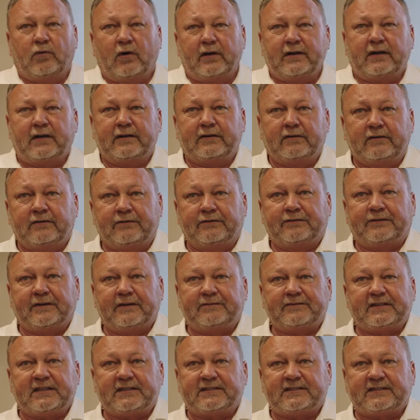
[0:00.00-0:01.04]

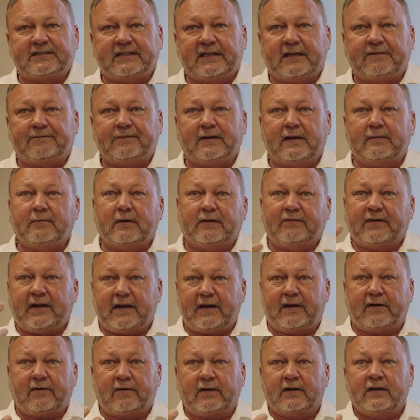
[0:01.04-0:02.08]
150 CFM of
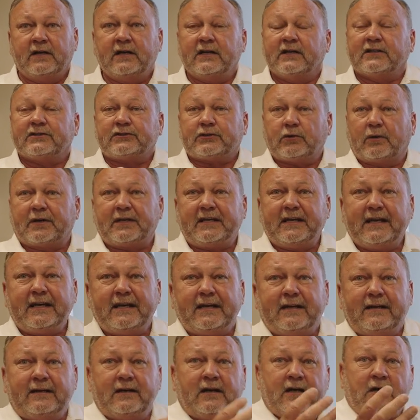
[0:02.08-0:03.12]
air. So
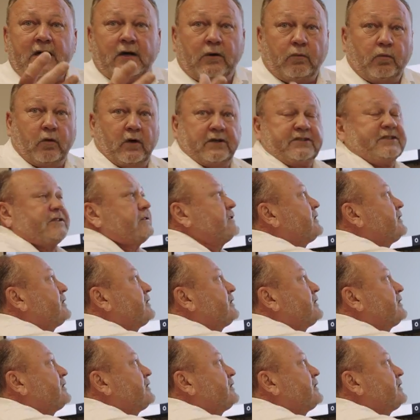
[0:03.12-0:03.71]
again, we're